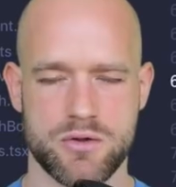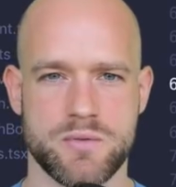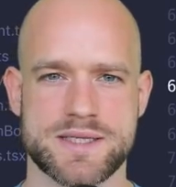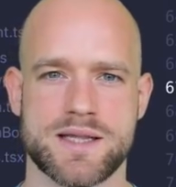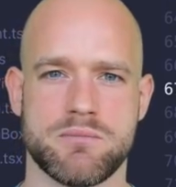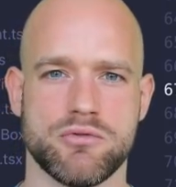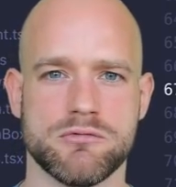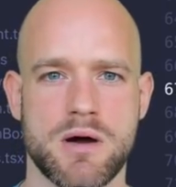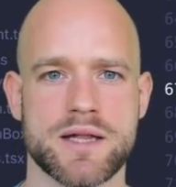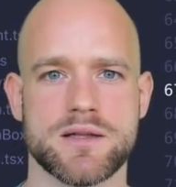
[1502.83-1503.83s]
Do we snap to
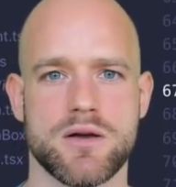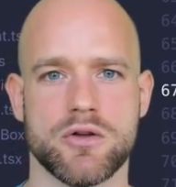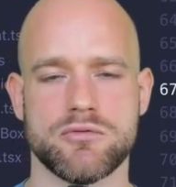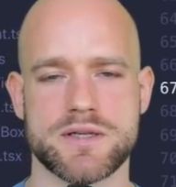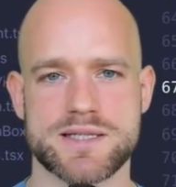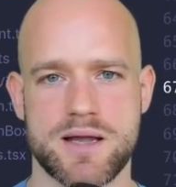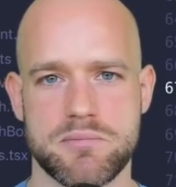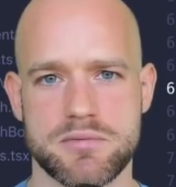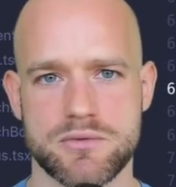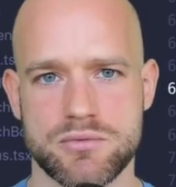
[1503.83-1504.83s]
1 or do we
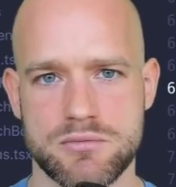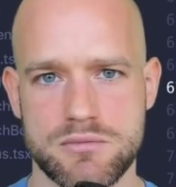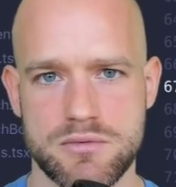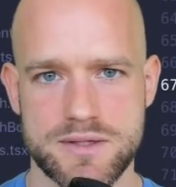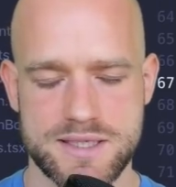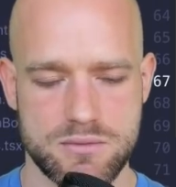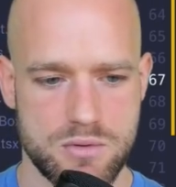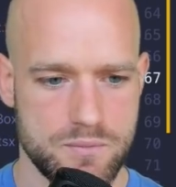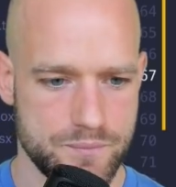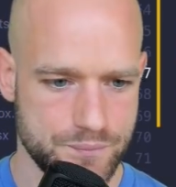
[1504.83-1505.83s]
snap to 0?